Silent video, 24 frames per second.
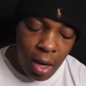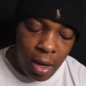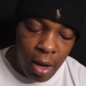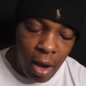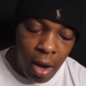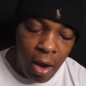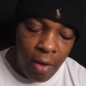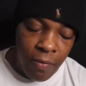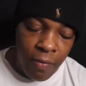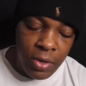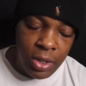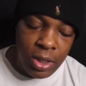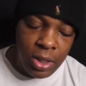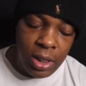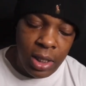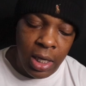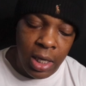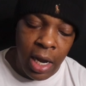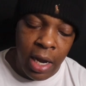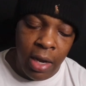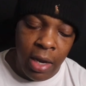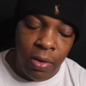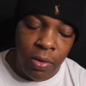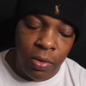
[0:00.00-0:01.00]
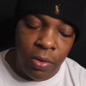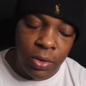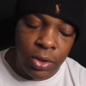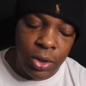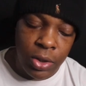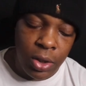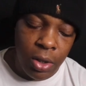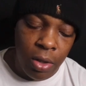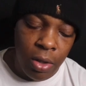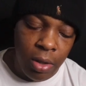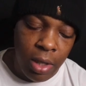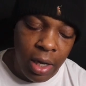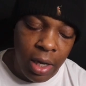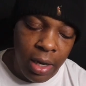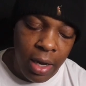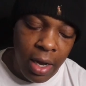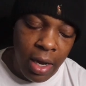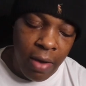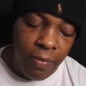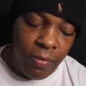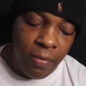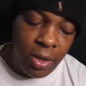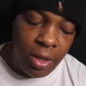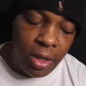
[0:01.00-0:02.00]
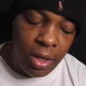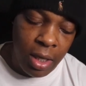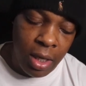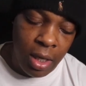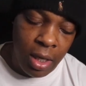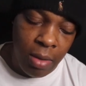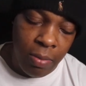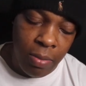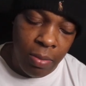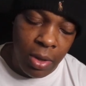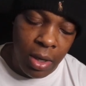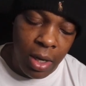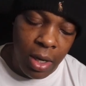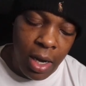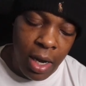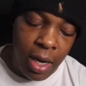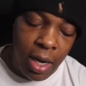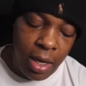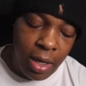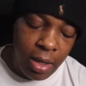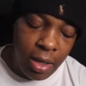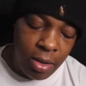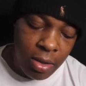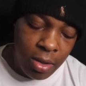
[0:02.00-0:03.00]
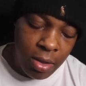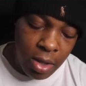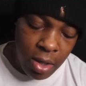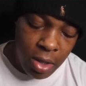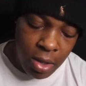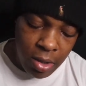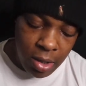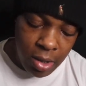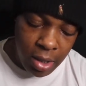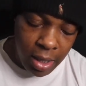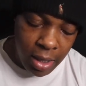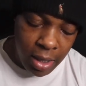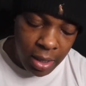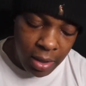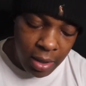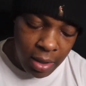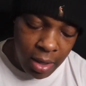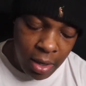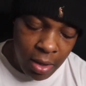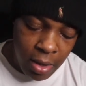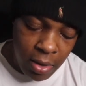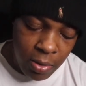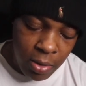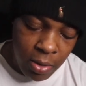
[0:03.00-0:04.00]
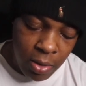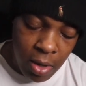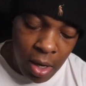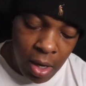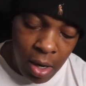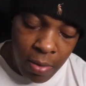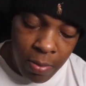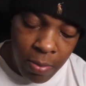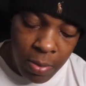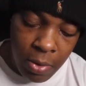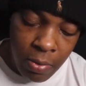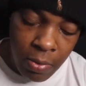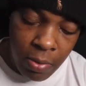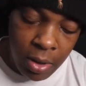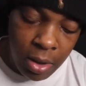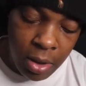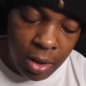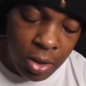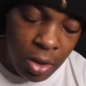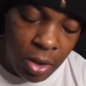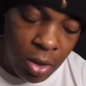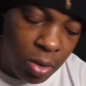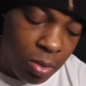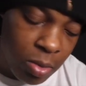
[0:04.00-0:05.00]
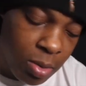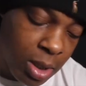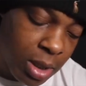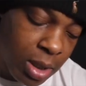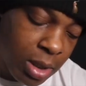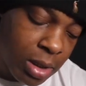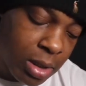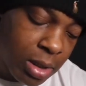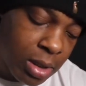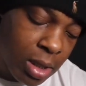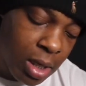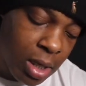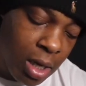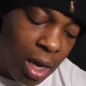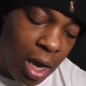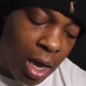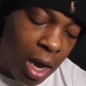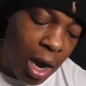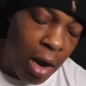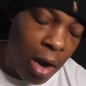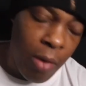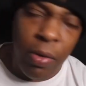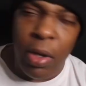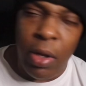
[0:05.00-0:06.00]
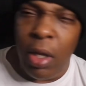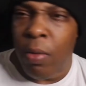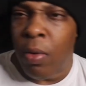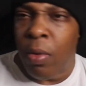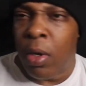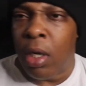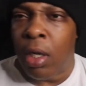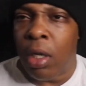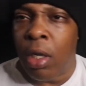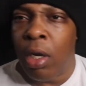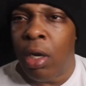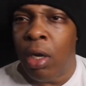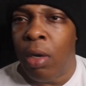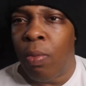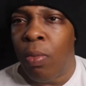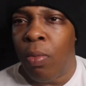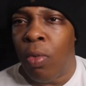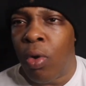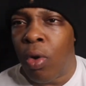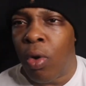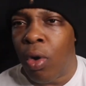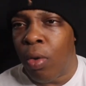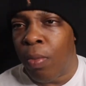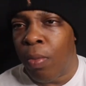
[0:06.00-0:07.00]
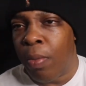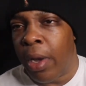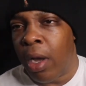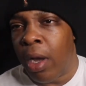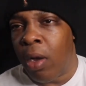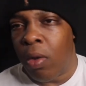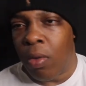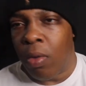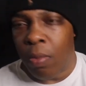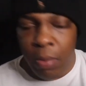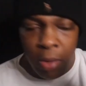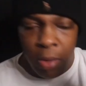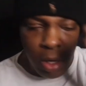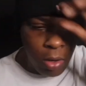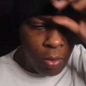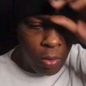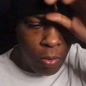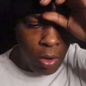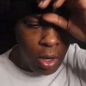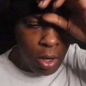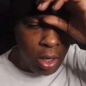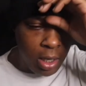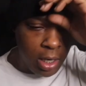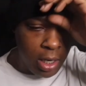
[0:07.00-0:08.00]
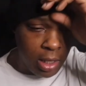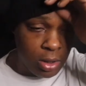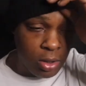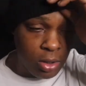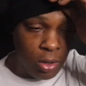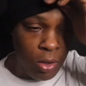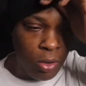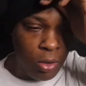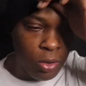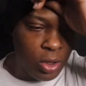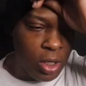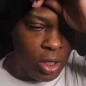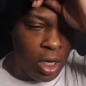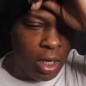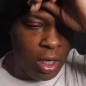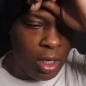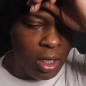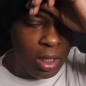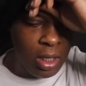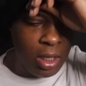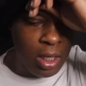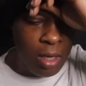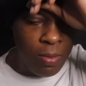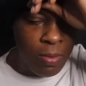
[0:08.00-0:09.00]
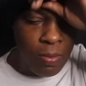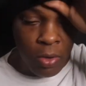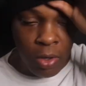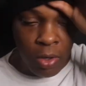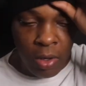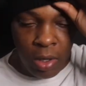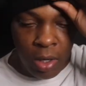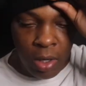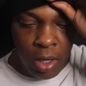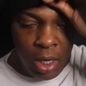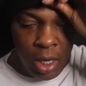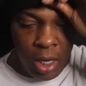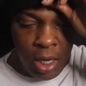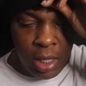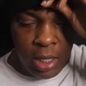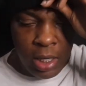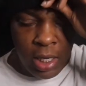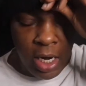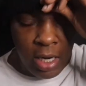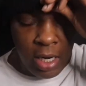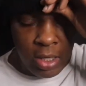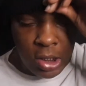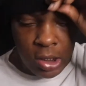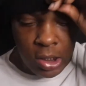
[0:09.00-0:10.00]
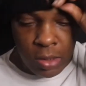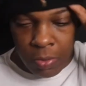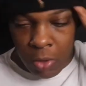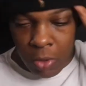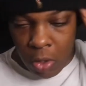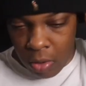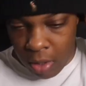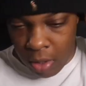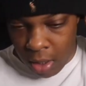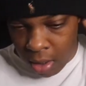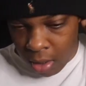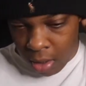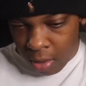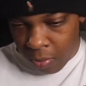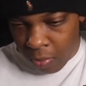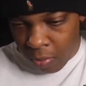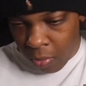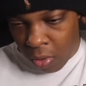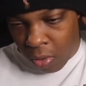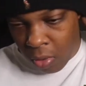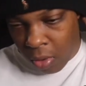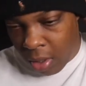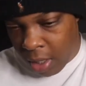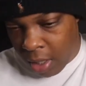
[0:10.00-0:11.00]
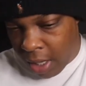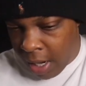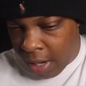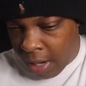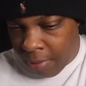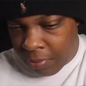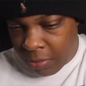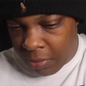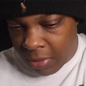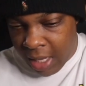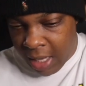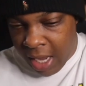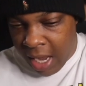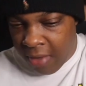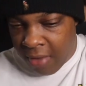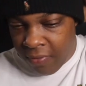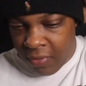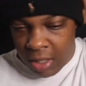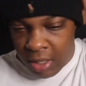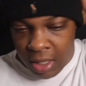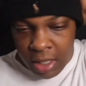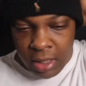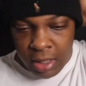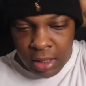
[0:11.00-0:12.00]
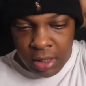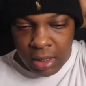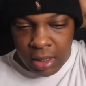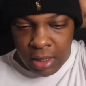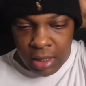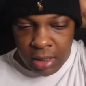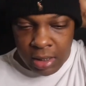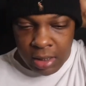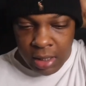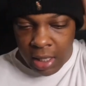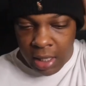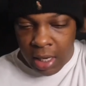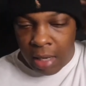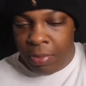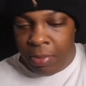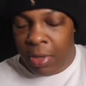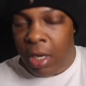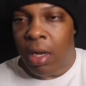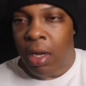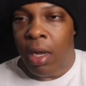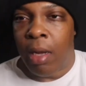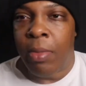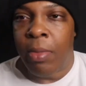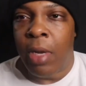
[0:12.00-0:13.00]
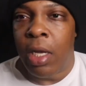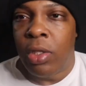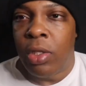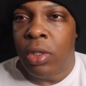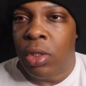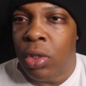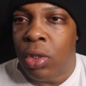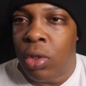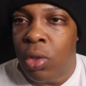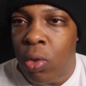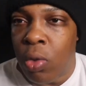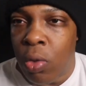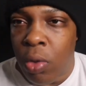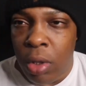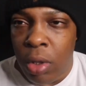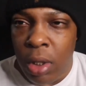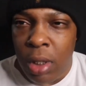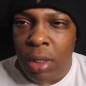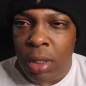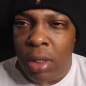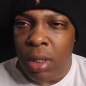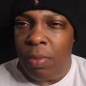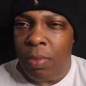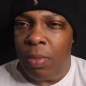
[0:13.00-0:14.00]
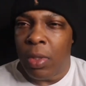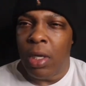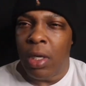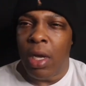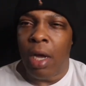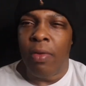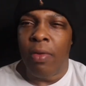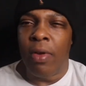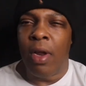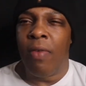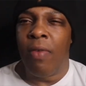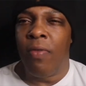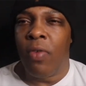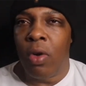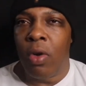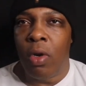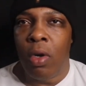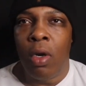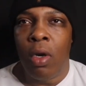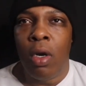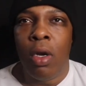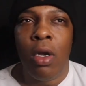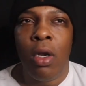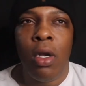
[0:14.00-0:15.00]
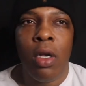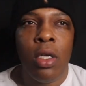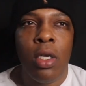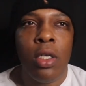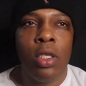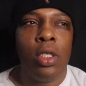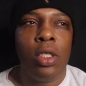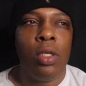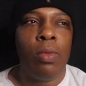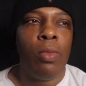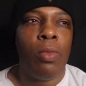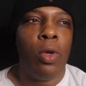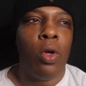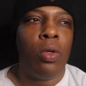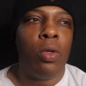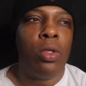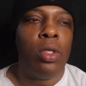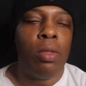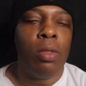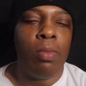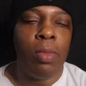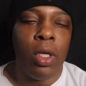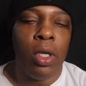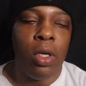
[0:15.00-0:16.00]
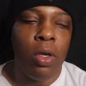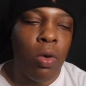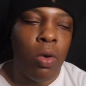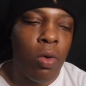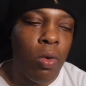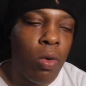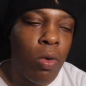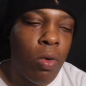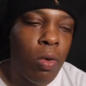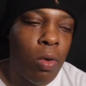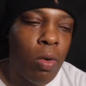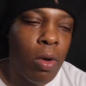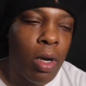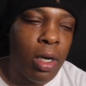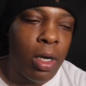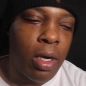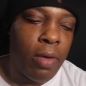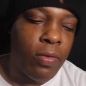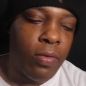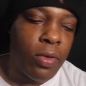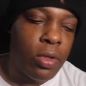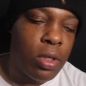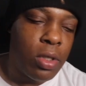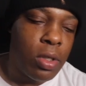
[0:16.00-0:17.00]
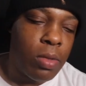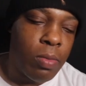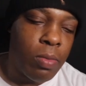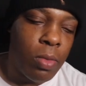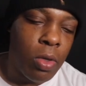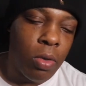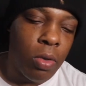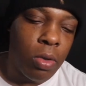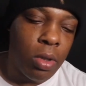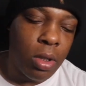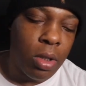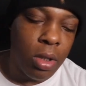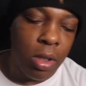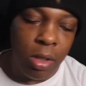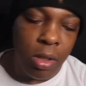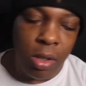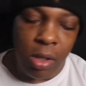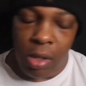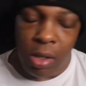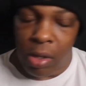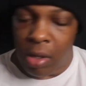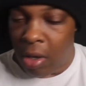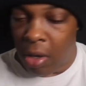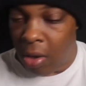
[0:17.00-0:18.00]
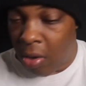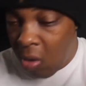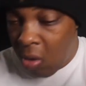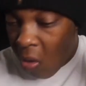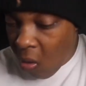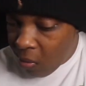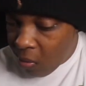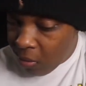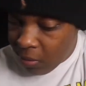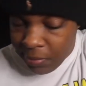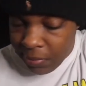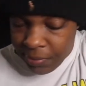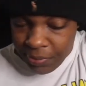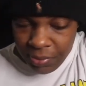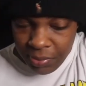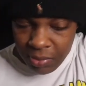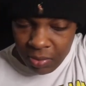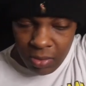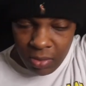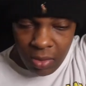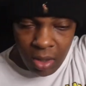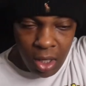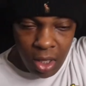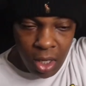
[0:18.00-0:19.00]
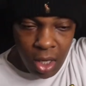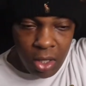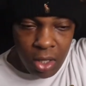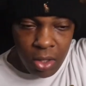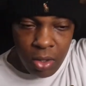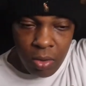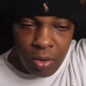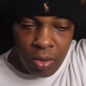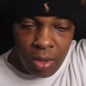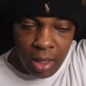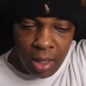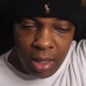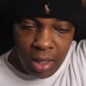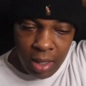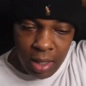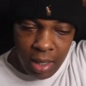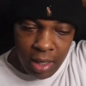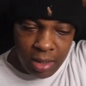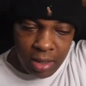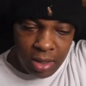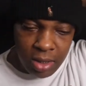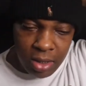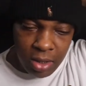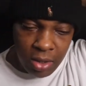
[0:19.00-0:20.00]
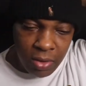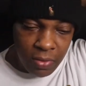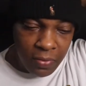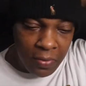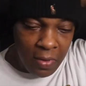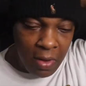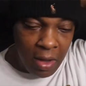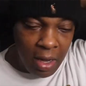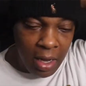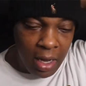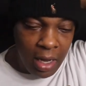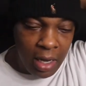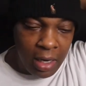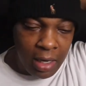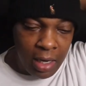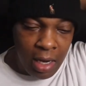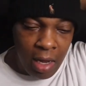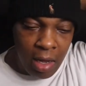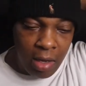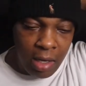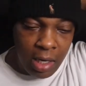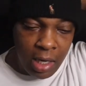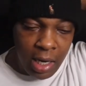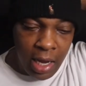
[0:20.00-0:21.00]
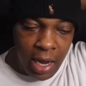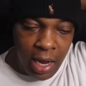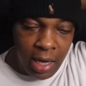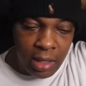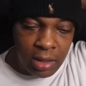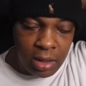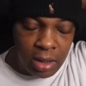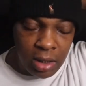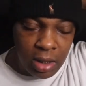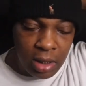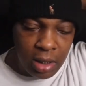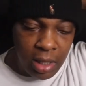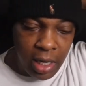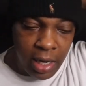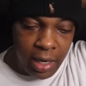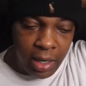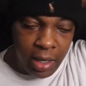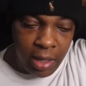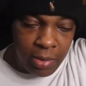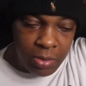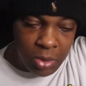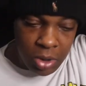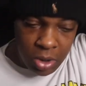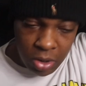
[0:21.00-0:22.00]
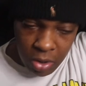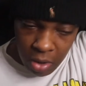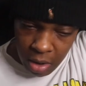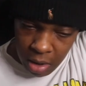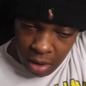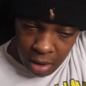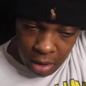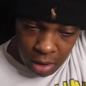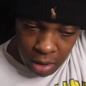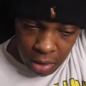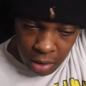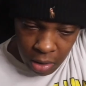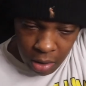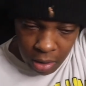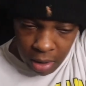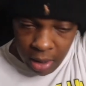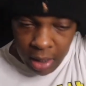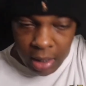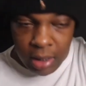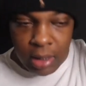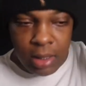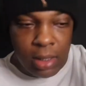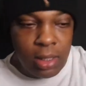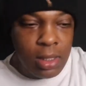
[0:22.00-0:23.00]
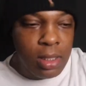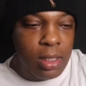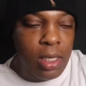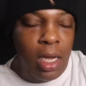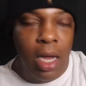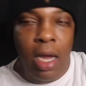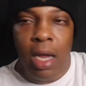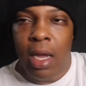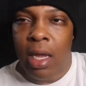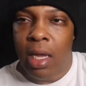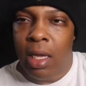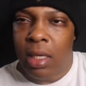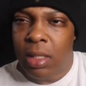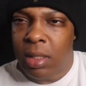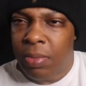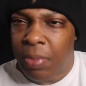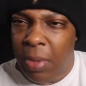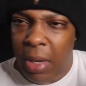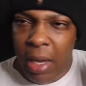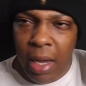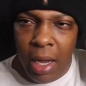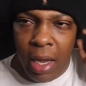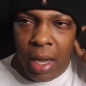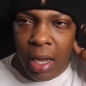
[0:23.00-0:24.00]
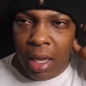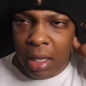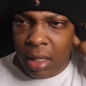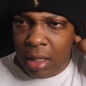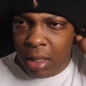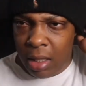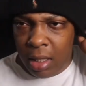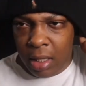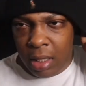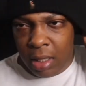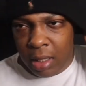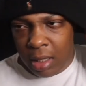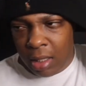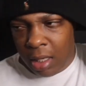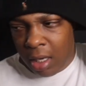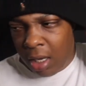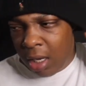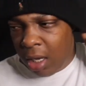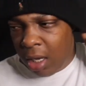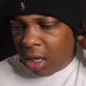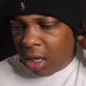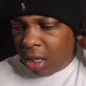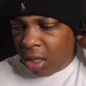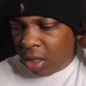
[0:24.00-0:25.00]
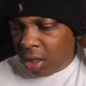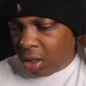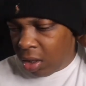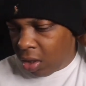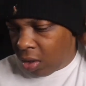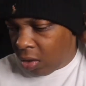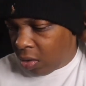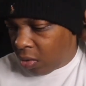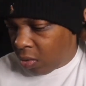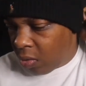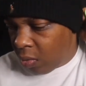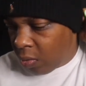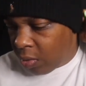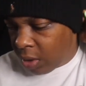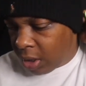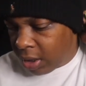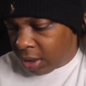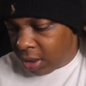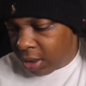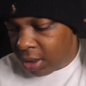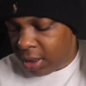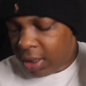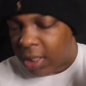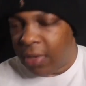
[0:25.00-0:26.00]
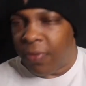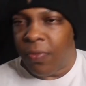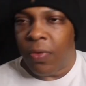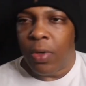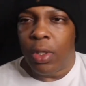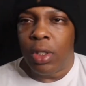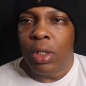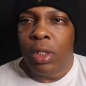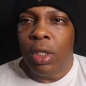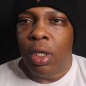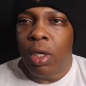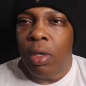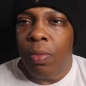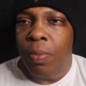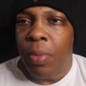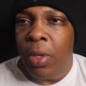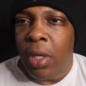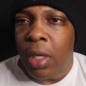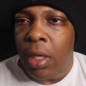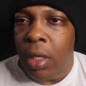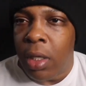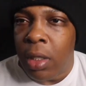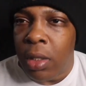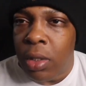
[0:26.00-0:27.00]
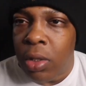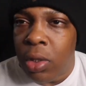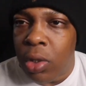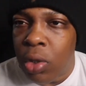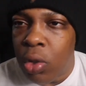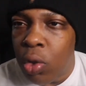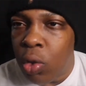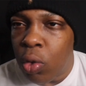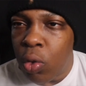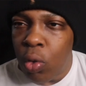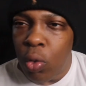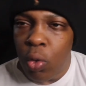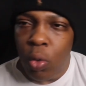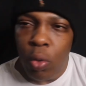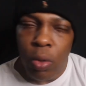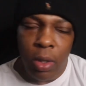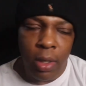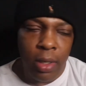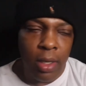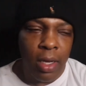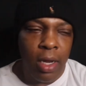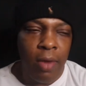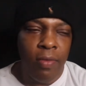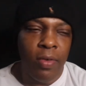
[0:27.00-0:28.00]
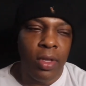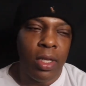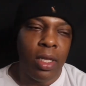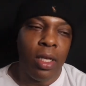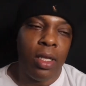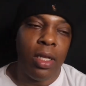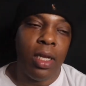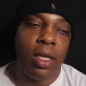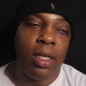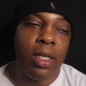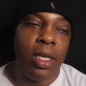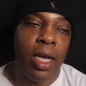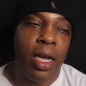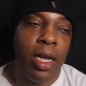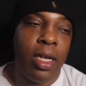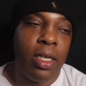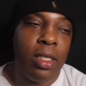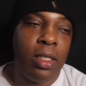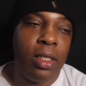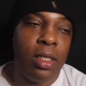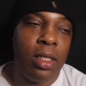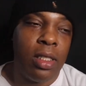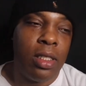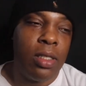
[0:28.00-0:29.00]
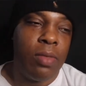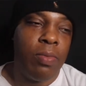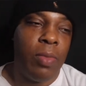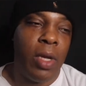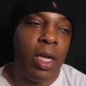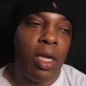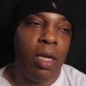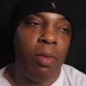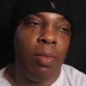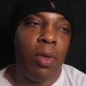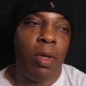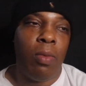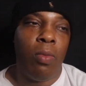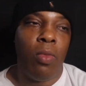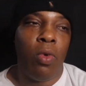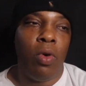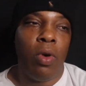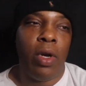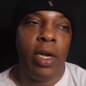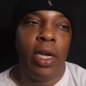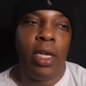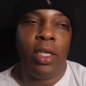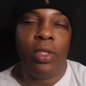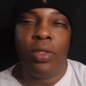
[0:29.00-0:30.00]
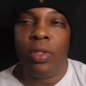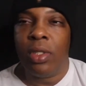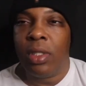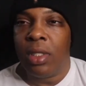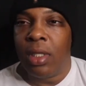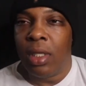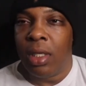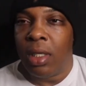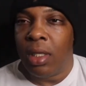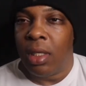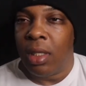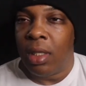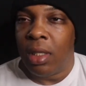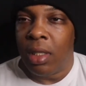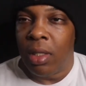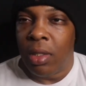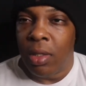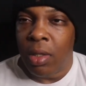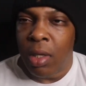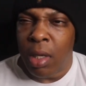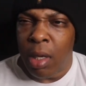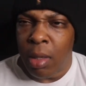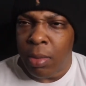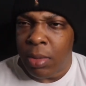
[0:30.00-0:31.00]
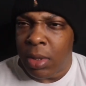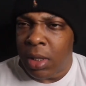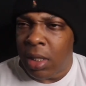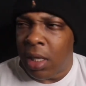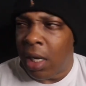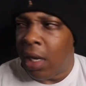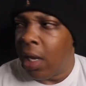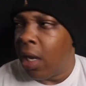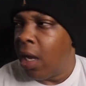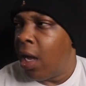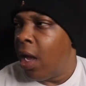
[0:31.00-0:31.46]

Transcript: Obviously, I ain't gonna show, like, everything. But, I don't know. That would be really dope because I really want to learn more about marijuana. I told y'all the deeper that I'm smoking, the more I'm diving into this. Like, I'm not just doing this to be, I never smoked to be cool. I never smoked to, you know, do none of that stuff. And now that I actually, like, I'm starting to learn, like, the science behind it and, you know, what different terpenes do and everything like that, it's just making me more interested in it. You know what I'm saying?